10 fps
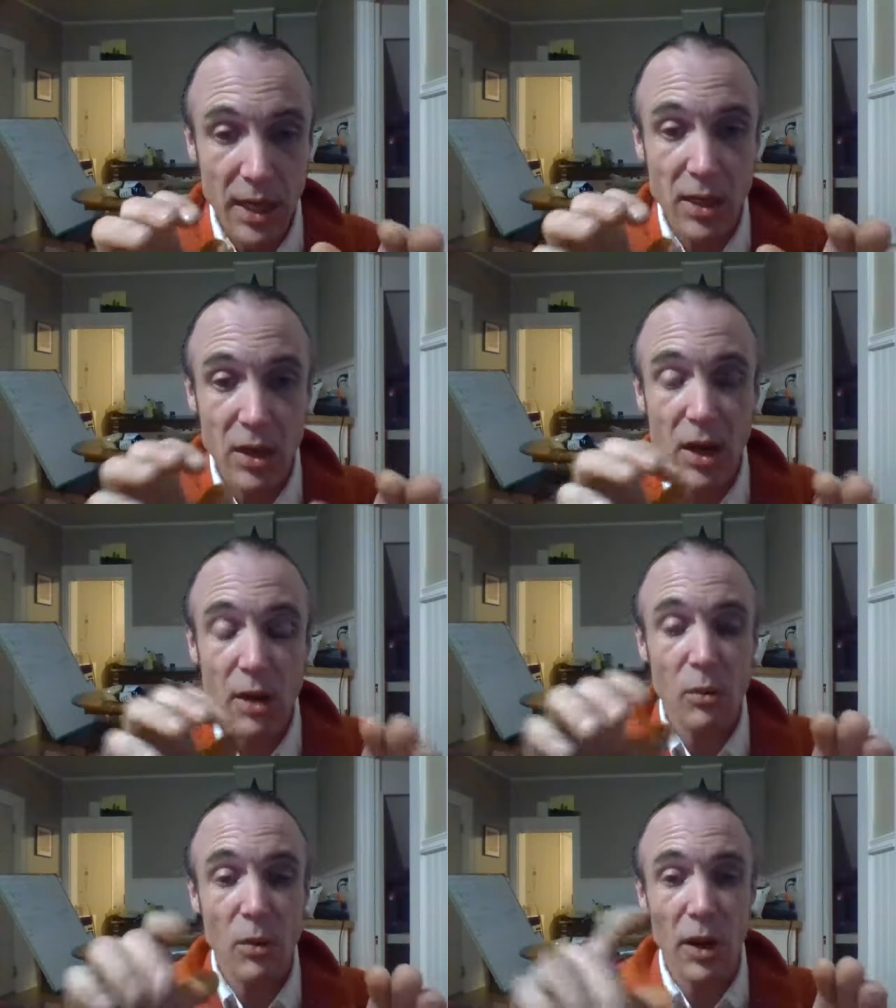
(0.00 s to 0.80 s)
and
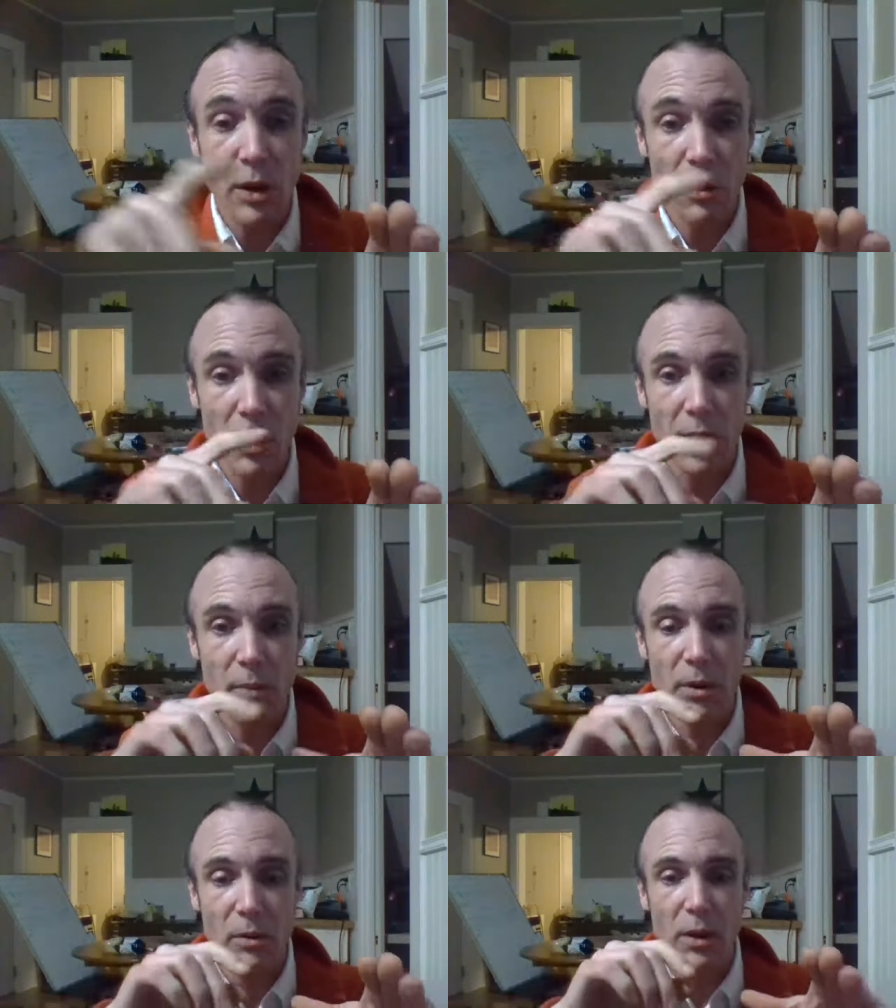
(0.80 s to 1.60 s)
not run
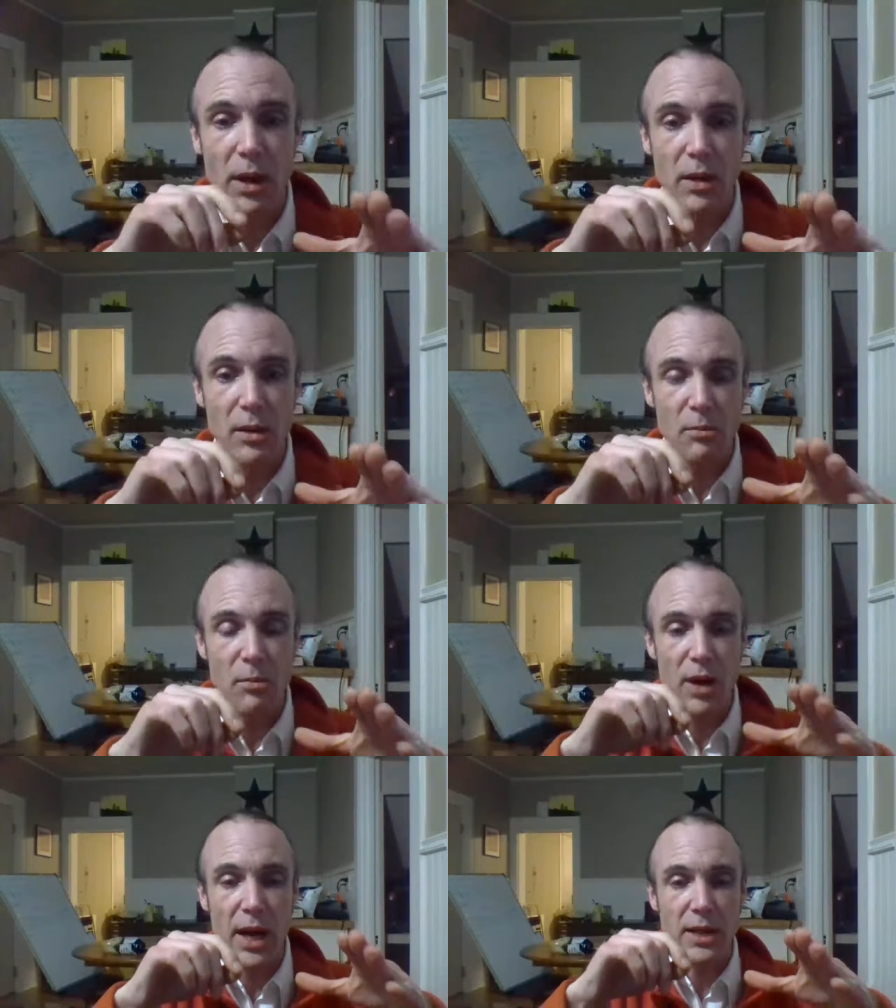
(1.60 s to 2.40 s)
around, but rather
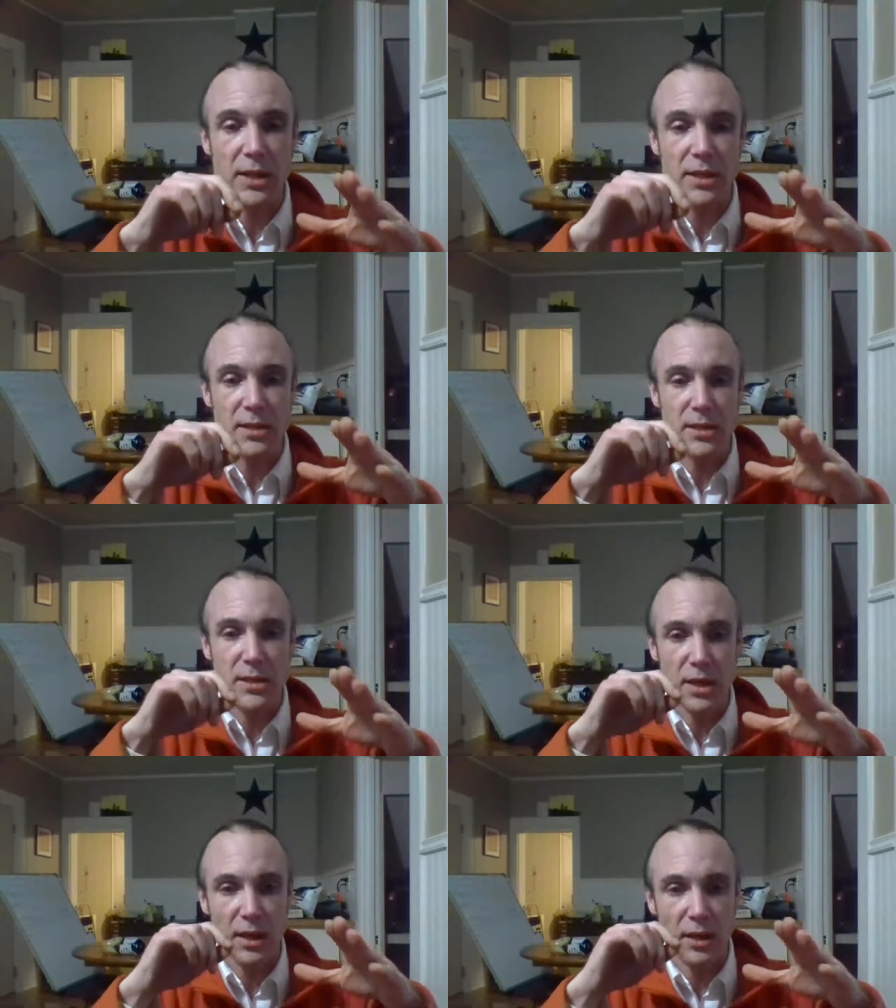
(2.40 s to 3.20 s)
practice
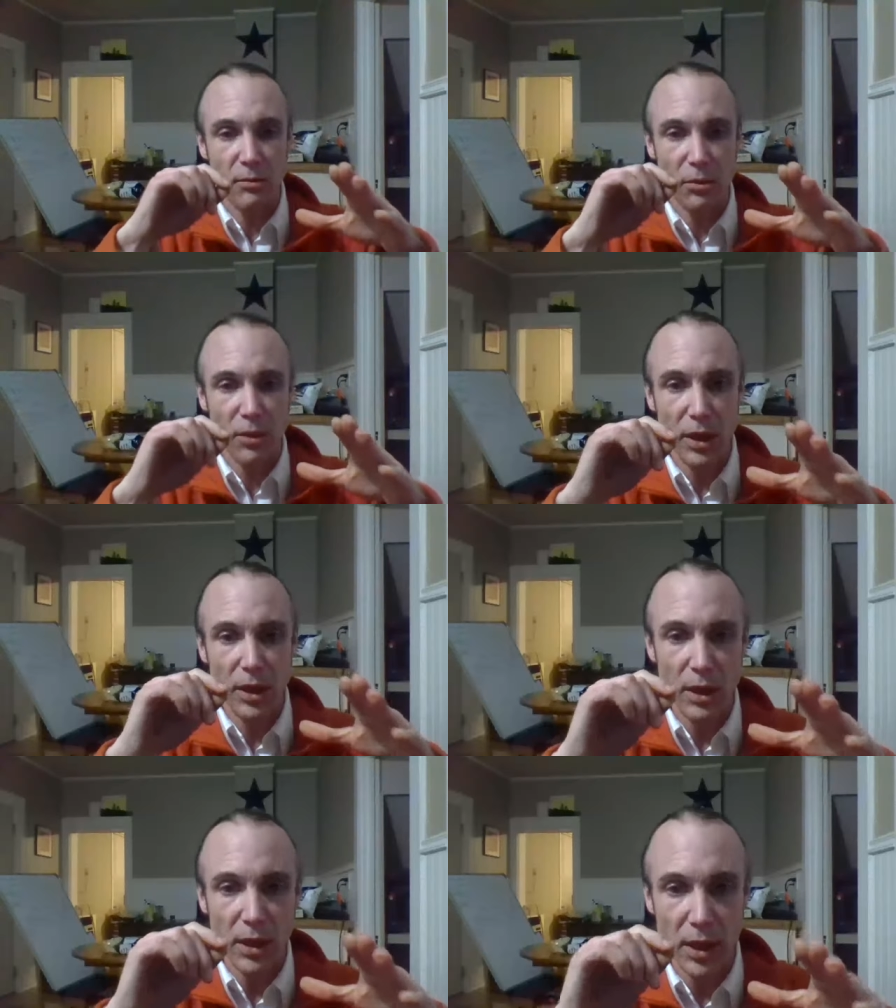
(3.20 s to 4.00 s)
sitting and
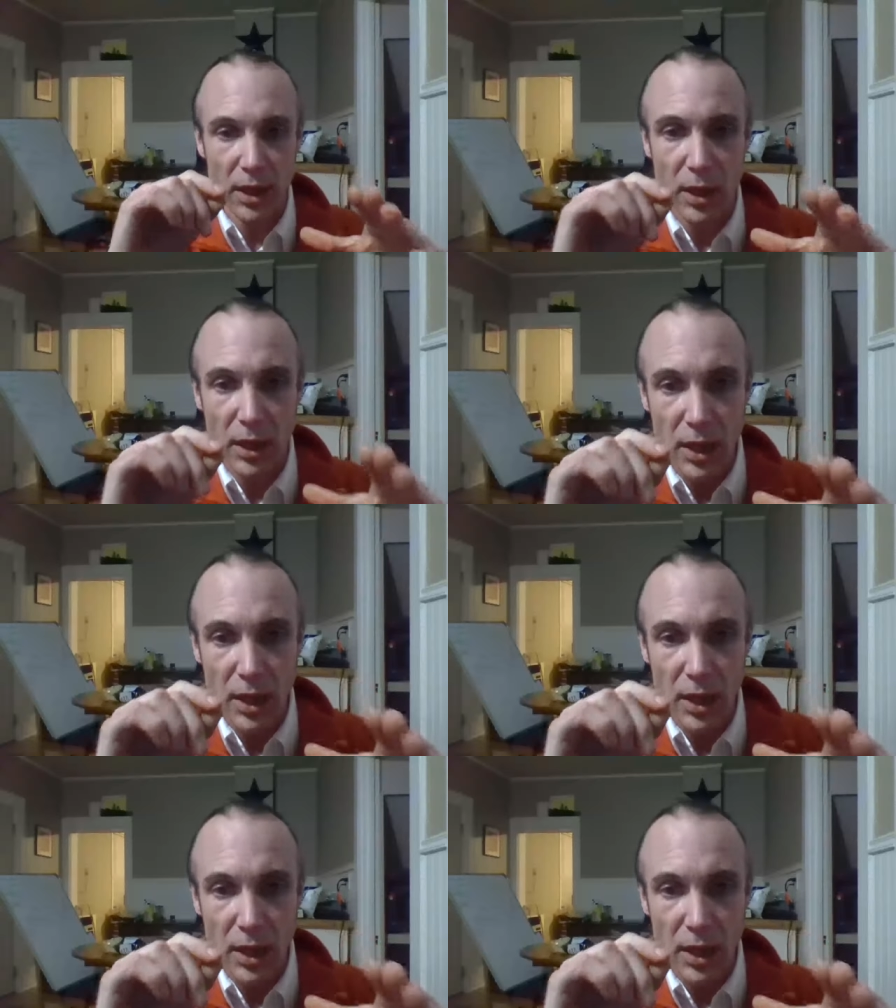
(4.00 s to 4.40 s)
breathing